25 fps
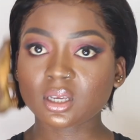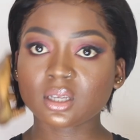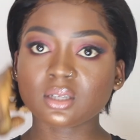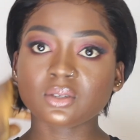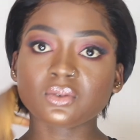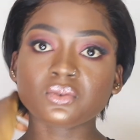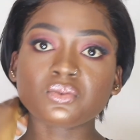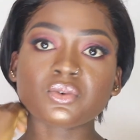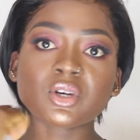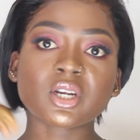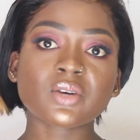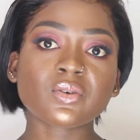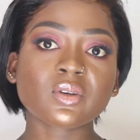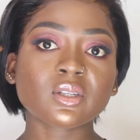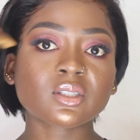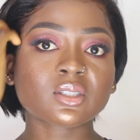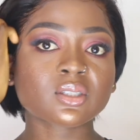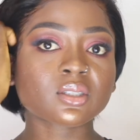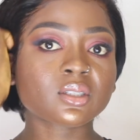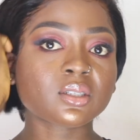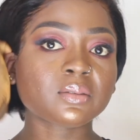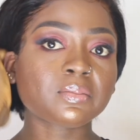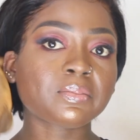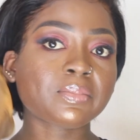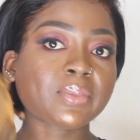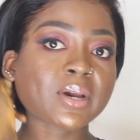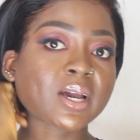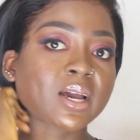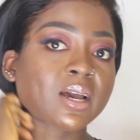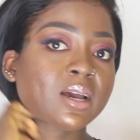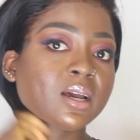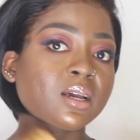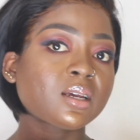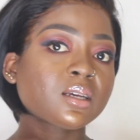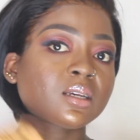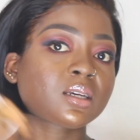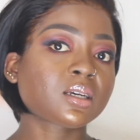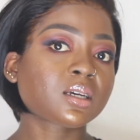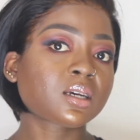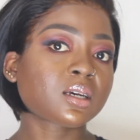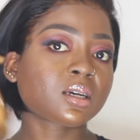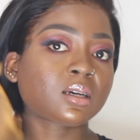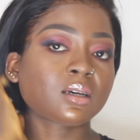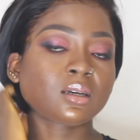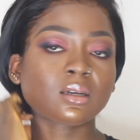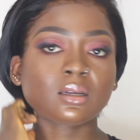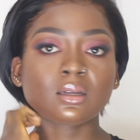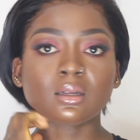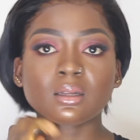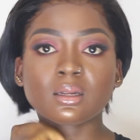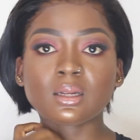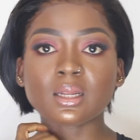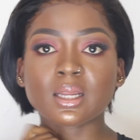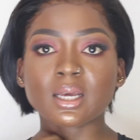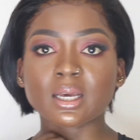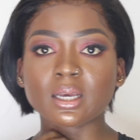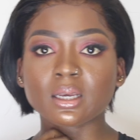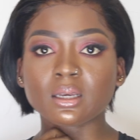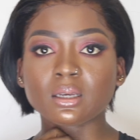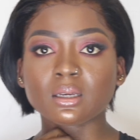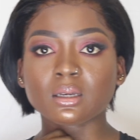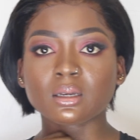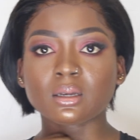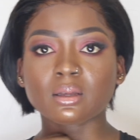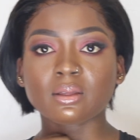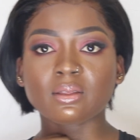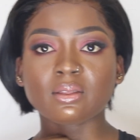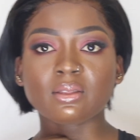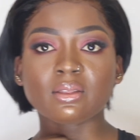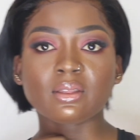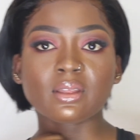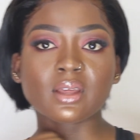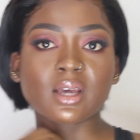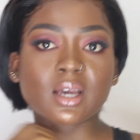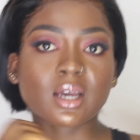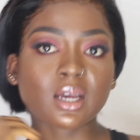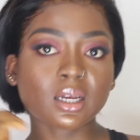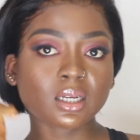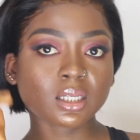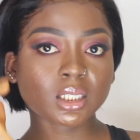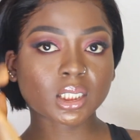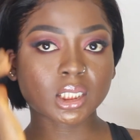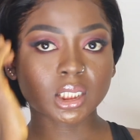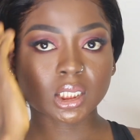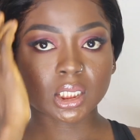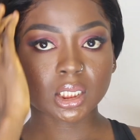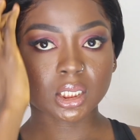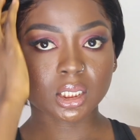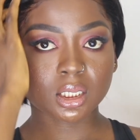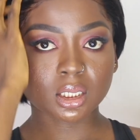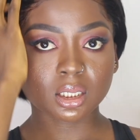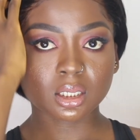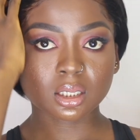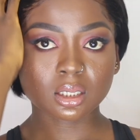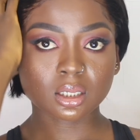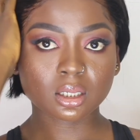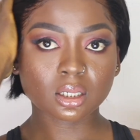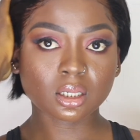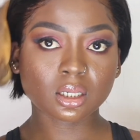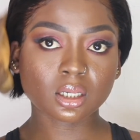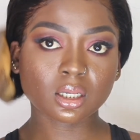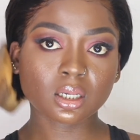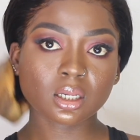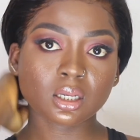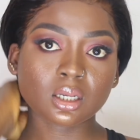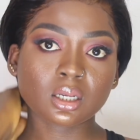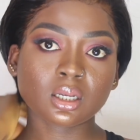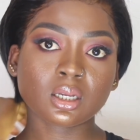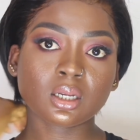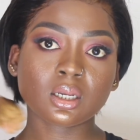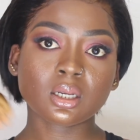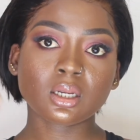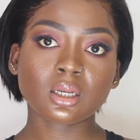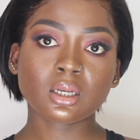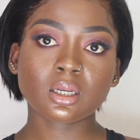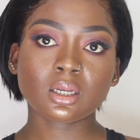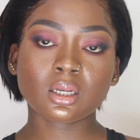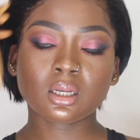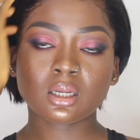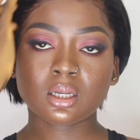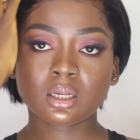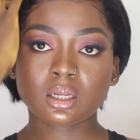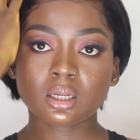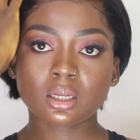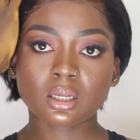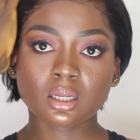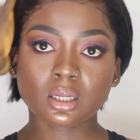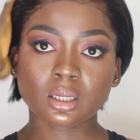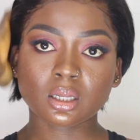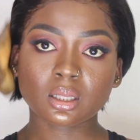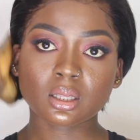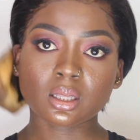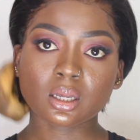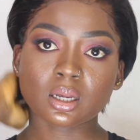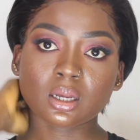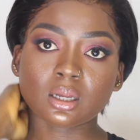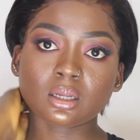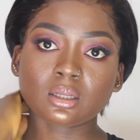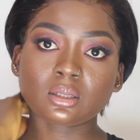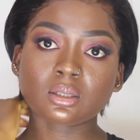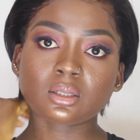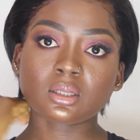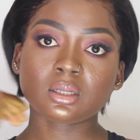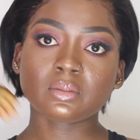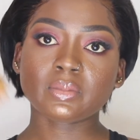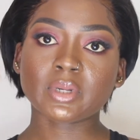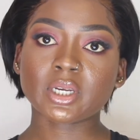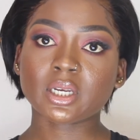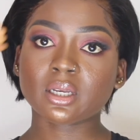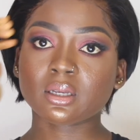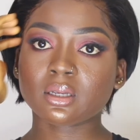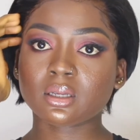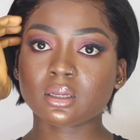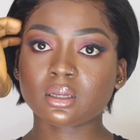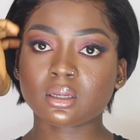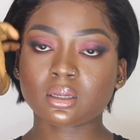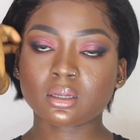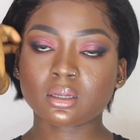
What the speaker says: I can wear it to the back like that. Like that, to the back.